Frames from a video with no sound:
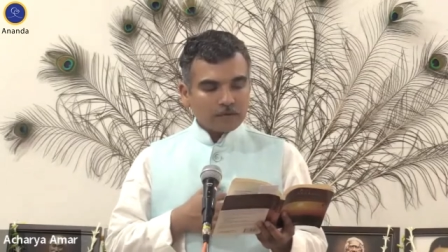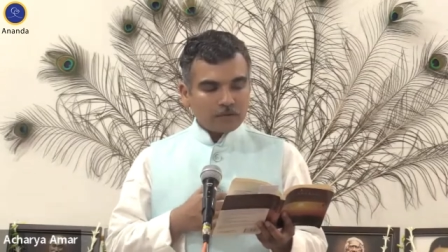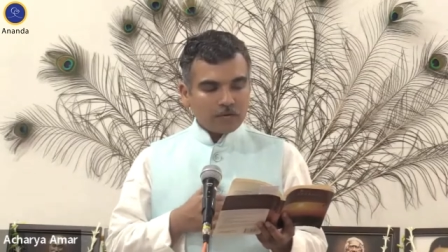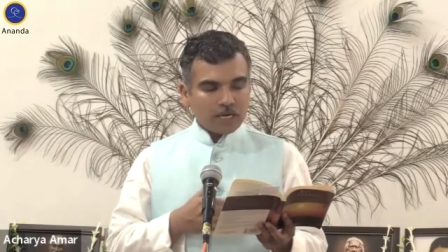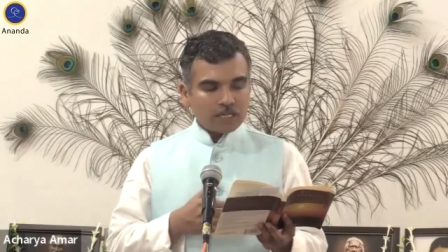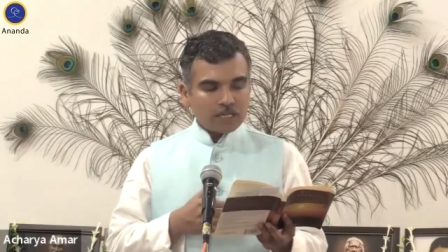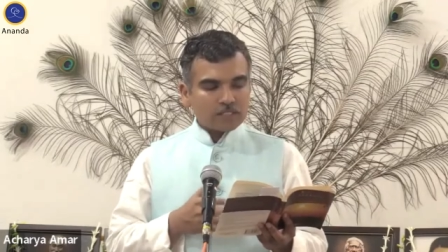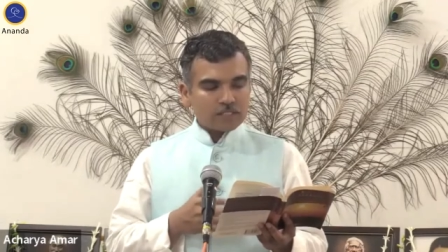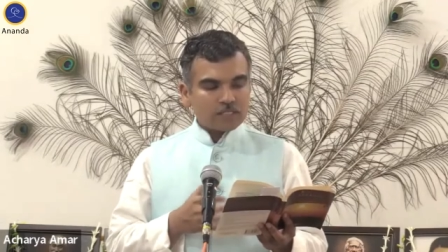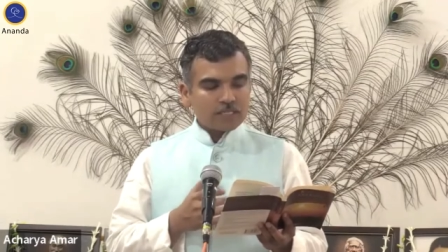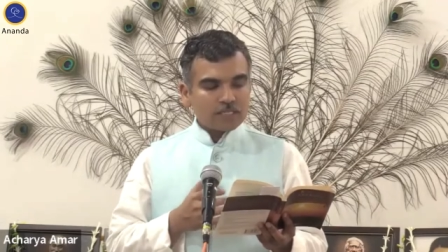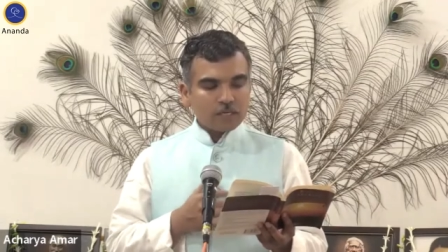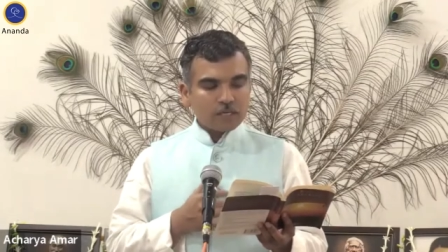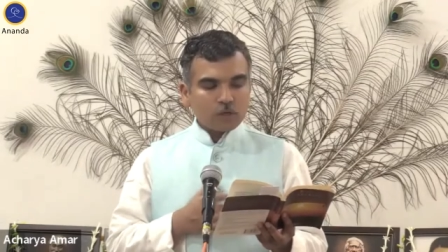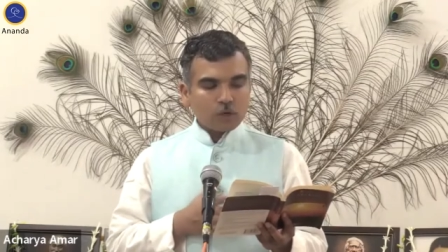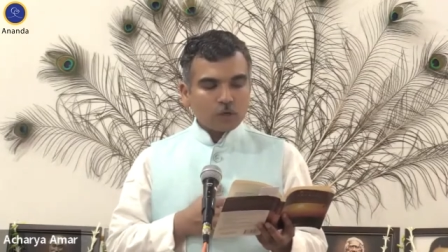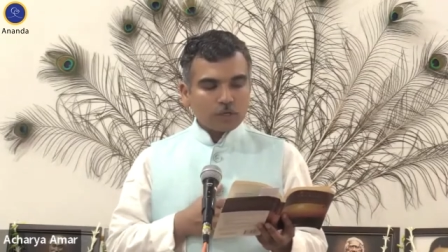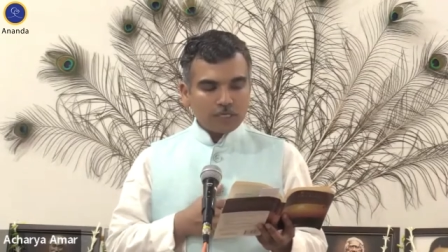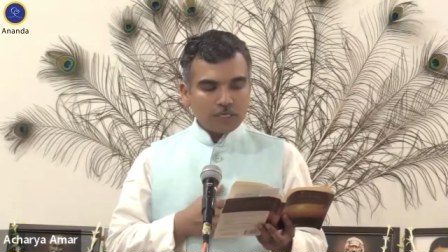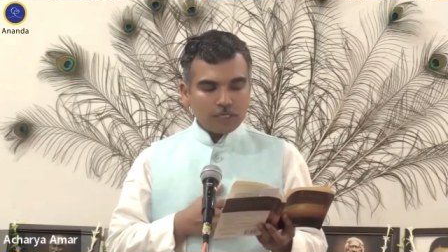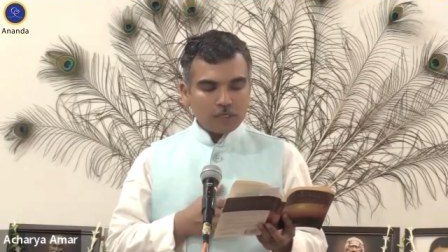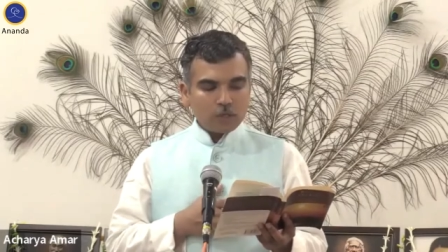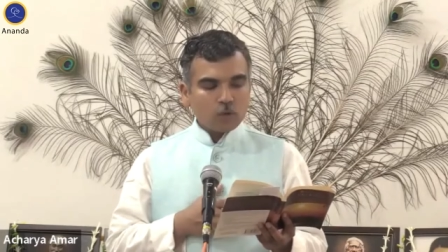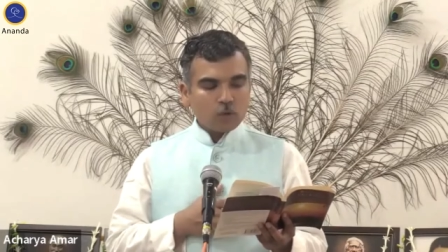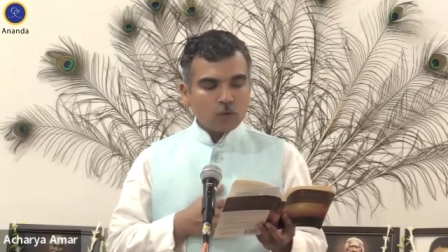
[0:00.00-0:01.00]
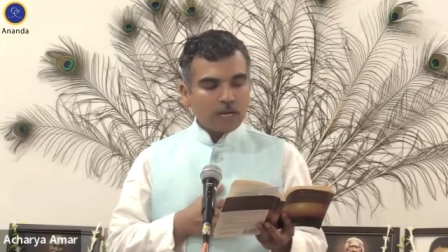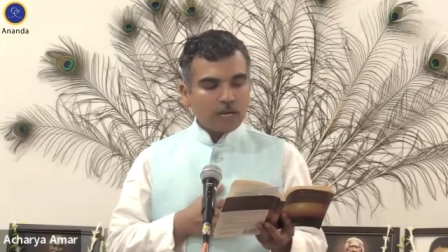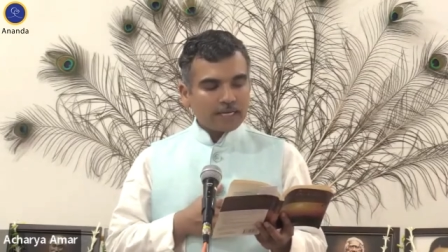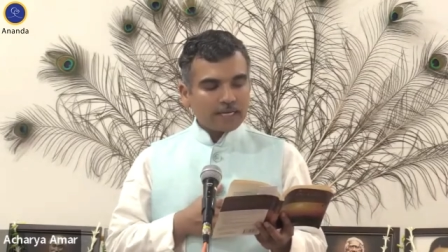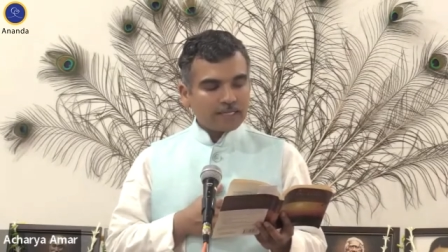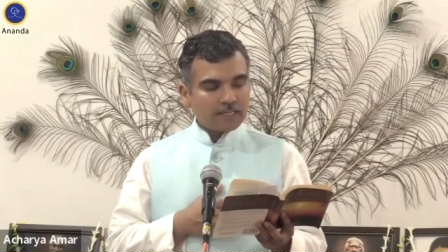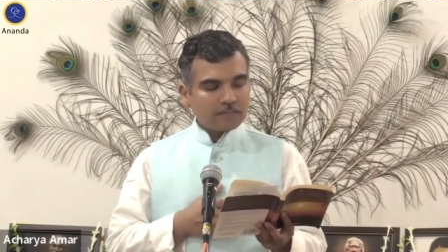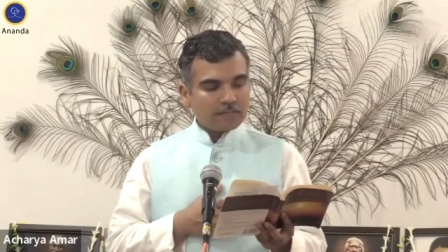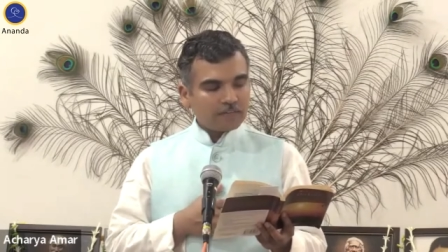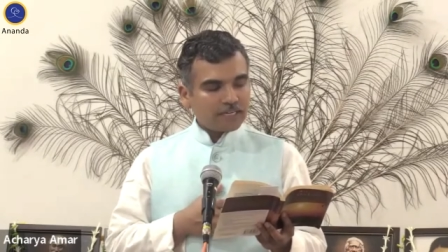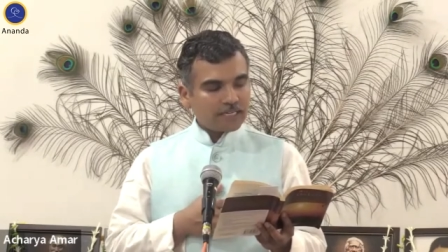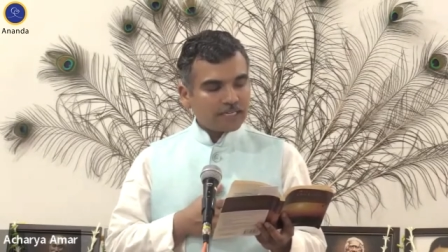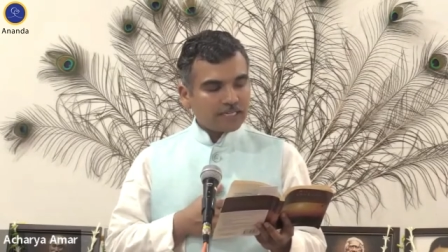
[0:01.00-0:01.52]
rajasic, or ego
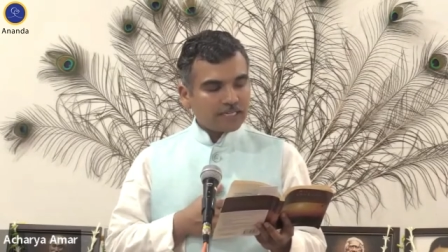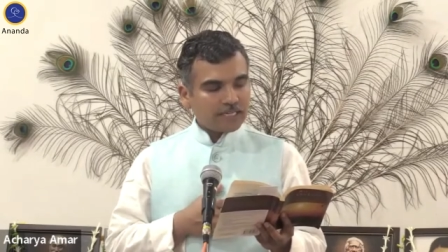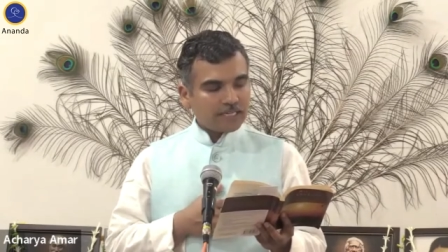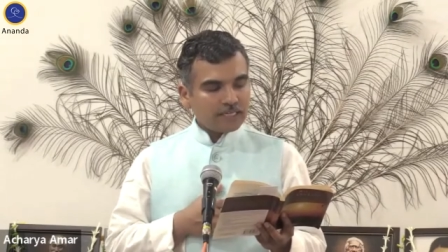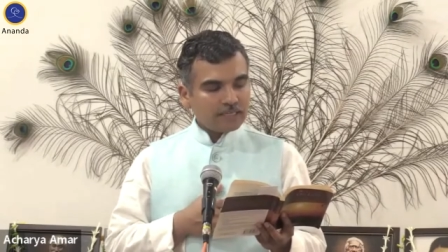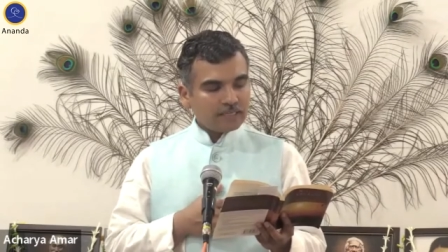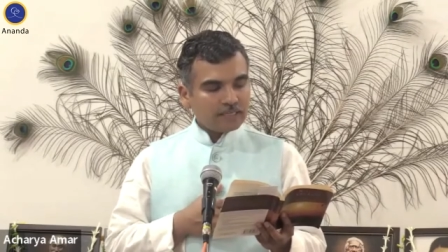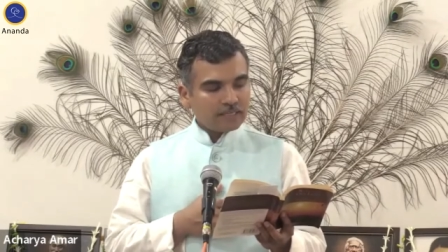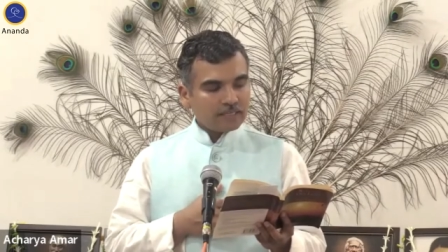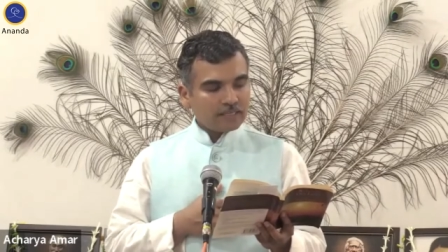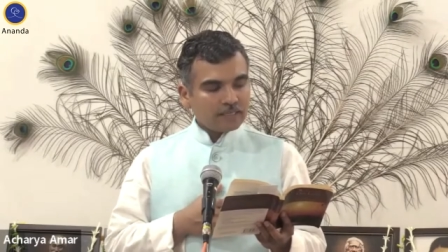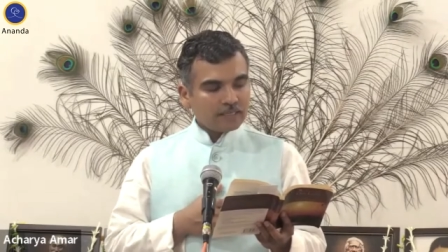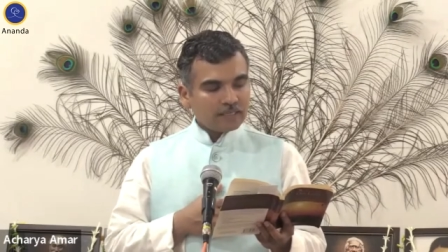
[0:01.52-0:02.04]
activating;